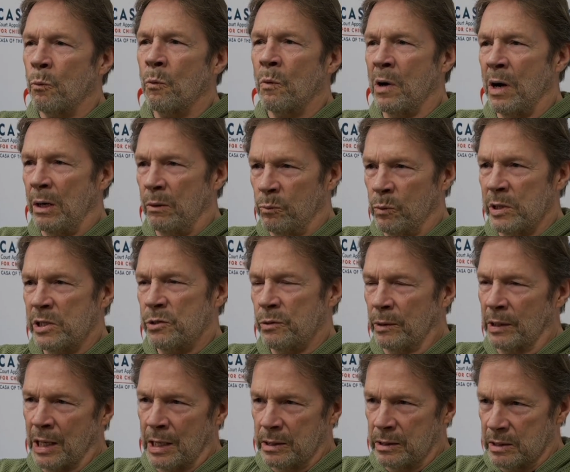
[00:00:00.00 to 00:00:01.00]
what would you
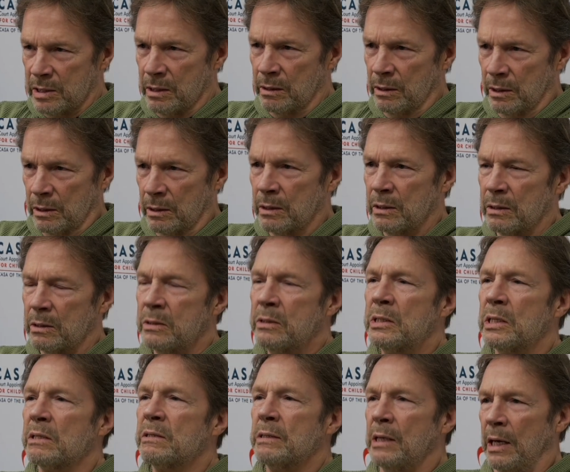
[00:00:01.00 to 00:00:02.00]
like
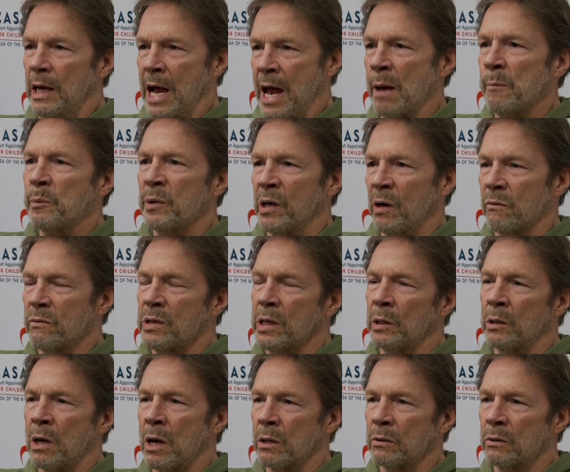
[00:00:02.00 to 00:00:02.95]
to see happen over the long